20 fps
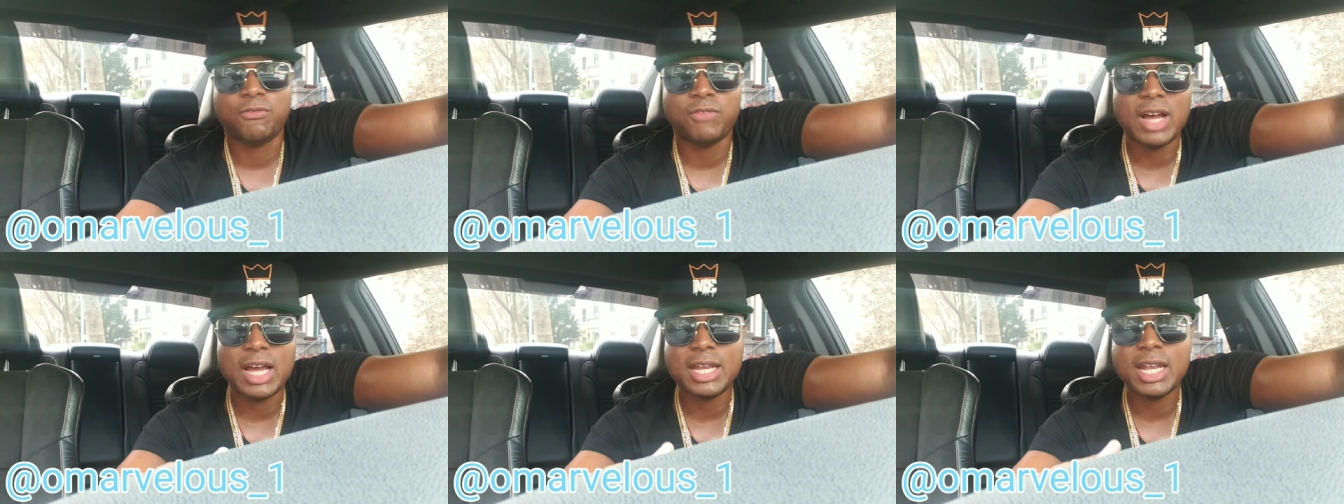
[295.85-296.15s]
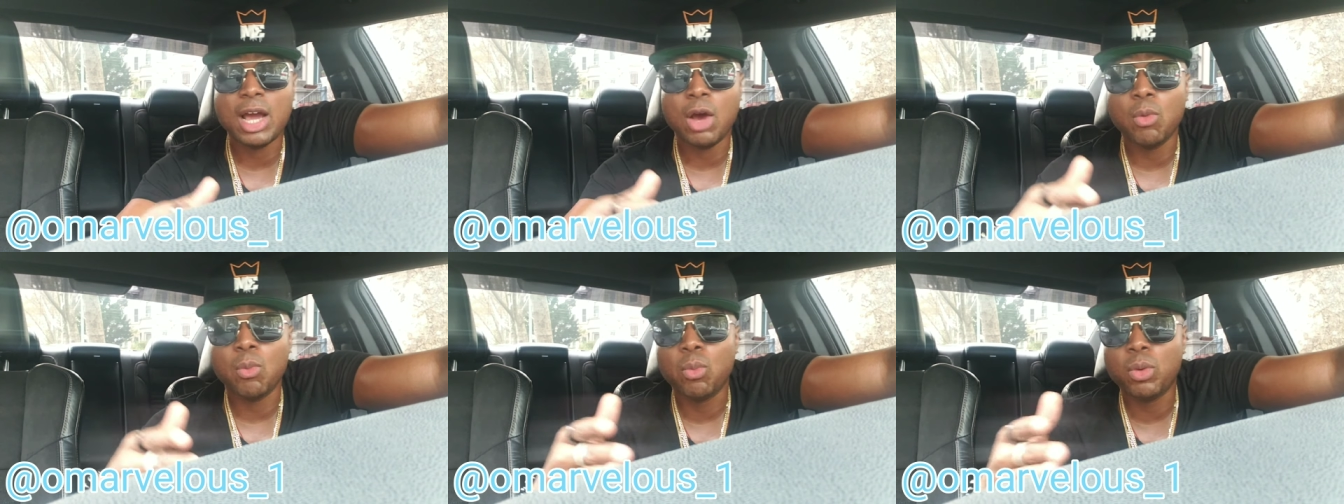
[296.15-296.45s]

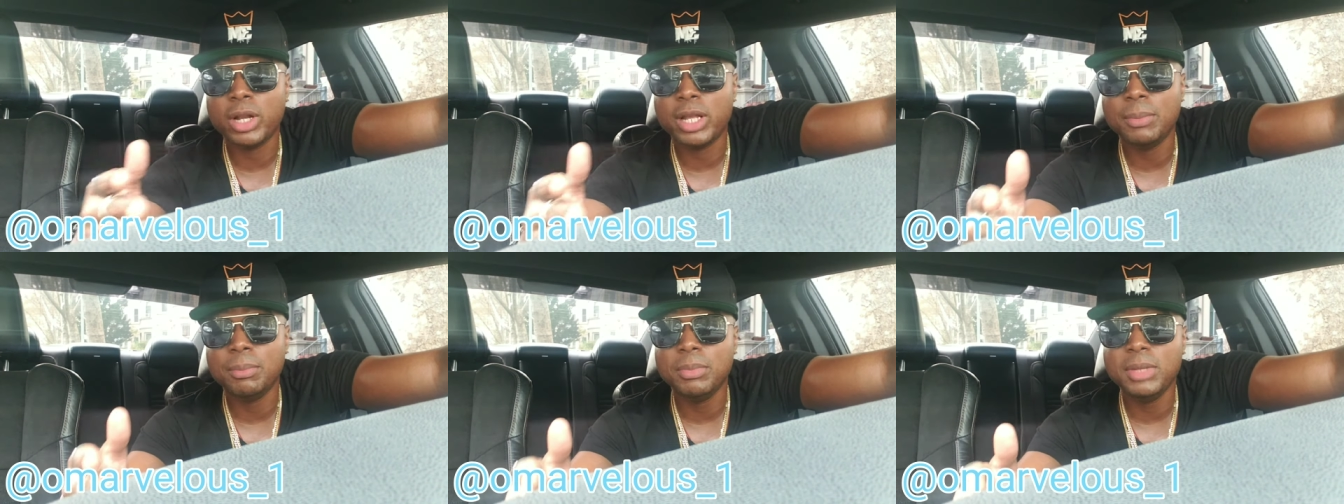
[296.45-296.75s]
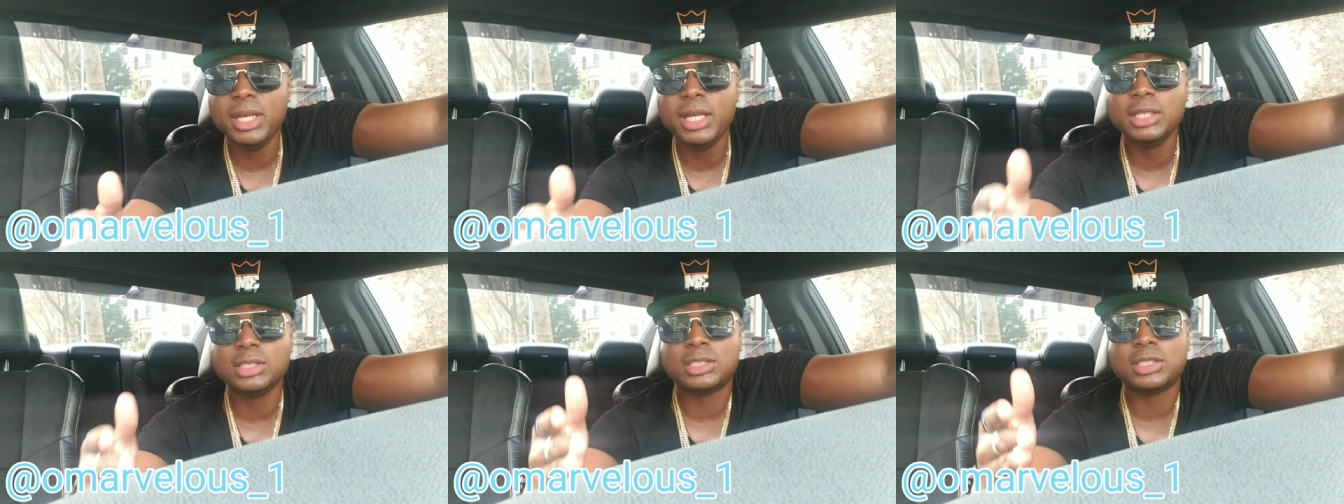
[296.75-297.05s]
Find out what it
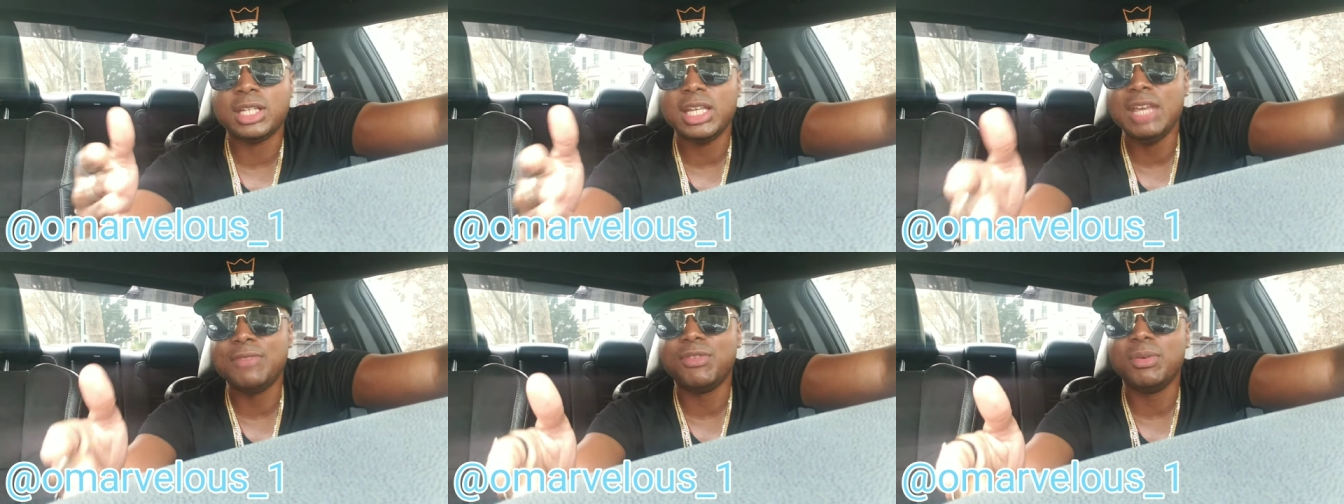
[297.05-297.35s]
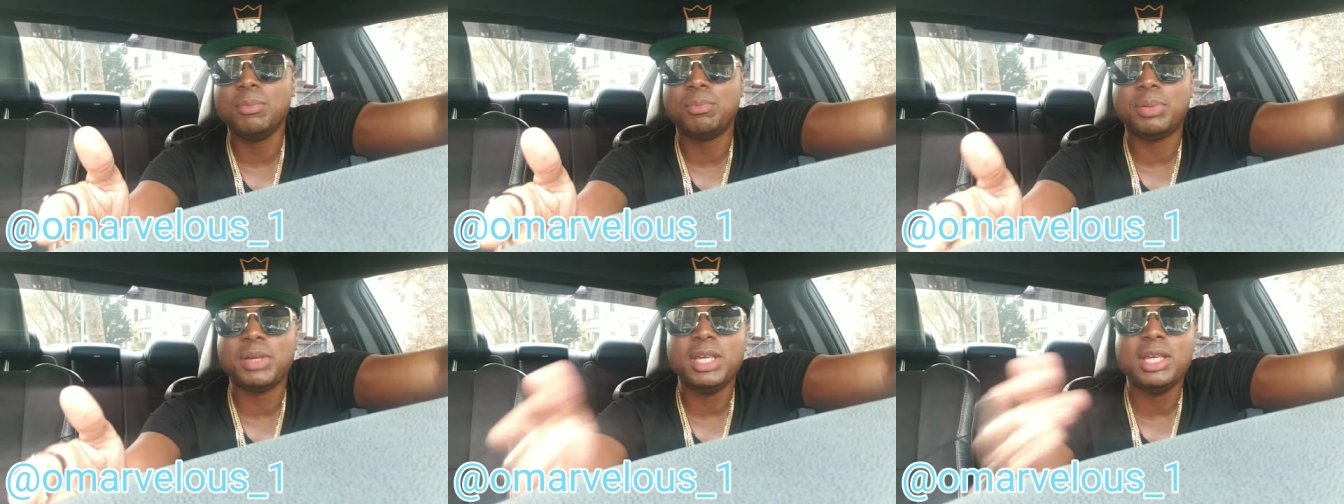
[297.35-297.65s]
means to
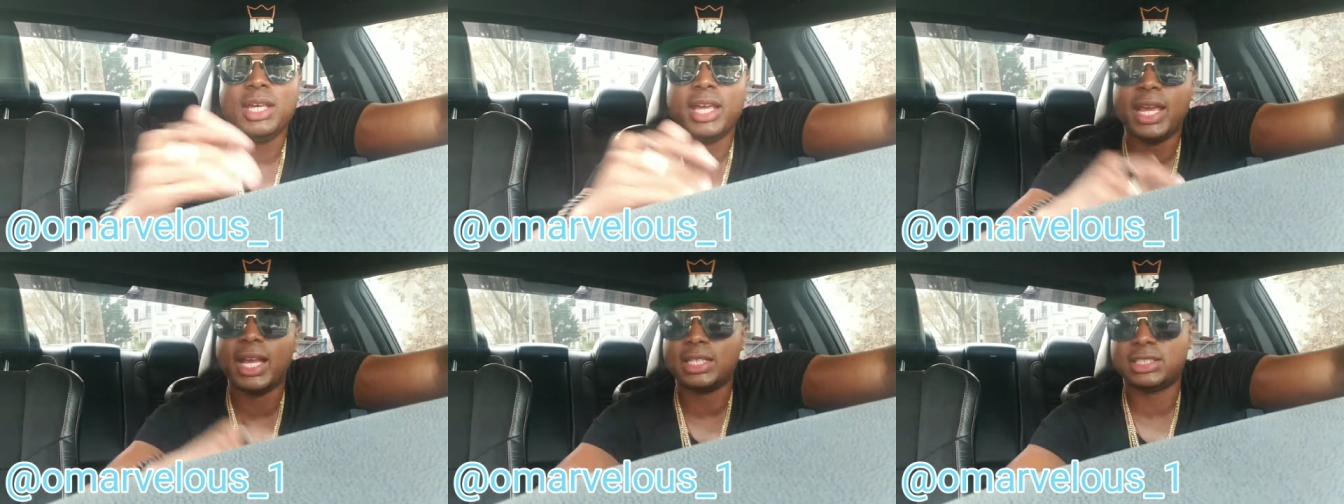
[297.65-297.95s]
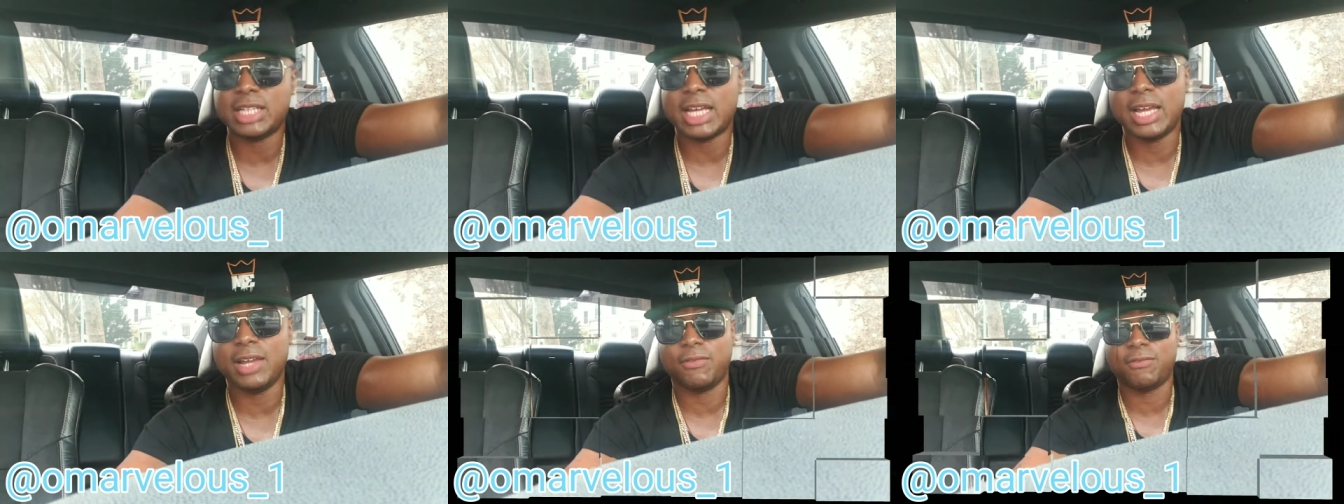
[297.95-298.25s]
even be
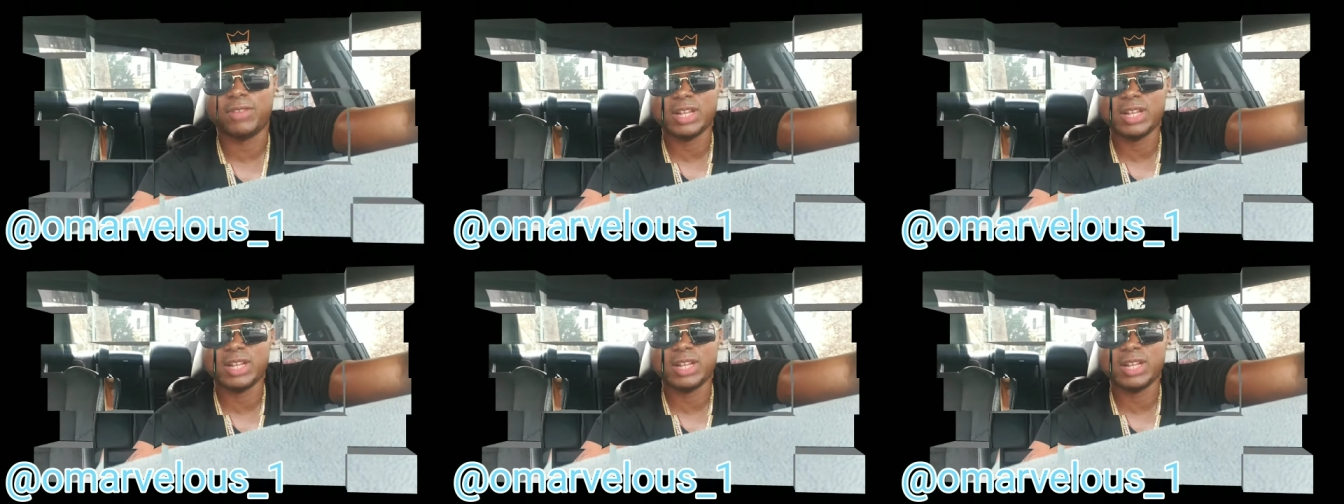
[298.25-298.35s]
anti